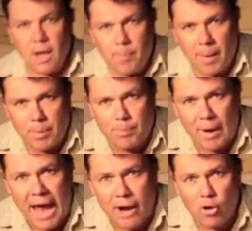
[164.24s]
But
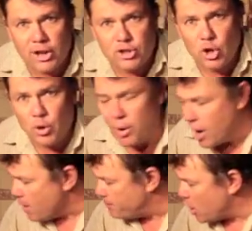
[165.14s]
prepare I do,
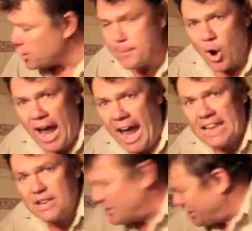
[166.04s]
burning my
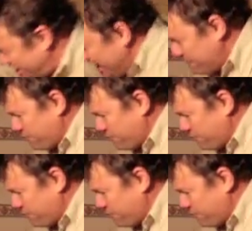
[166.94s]
hand in the steam